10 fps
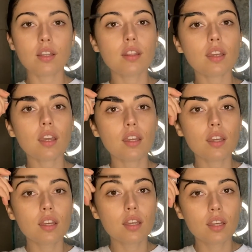they
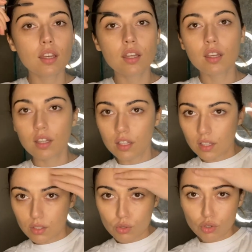
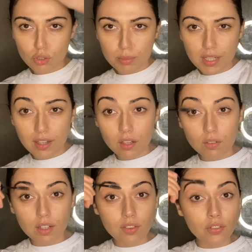droop down,
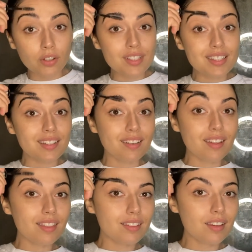and there is
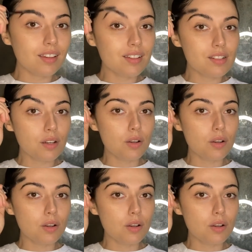nothing